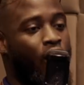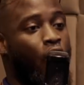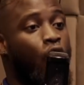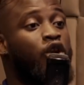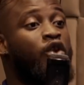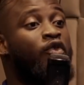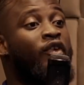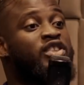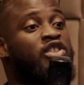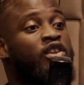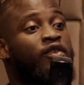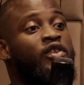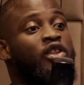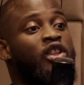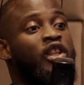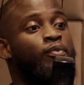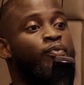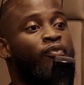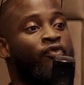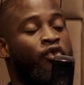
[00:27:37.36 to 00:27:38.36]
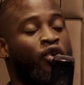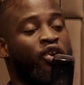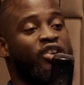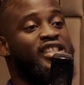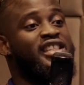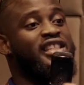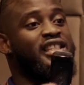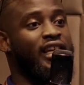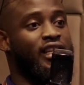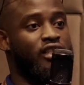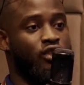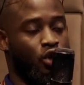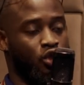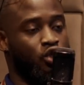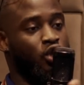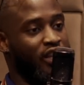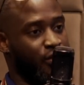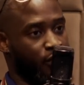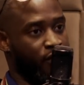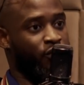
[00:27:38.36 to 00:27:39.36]
The rest of the 46,
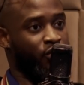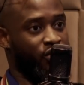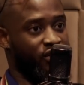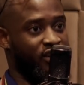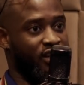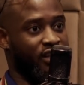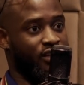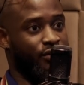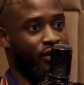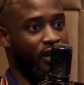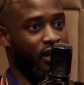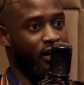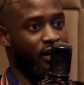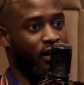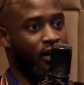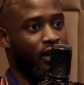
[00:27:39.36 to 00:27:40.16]
because you guys were 46, right?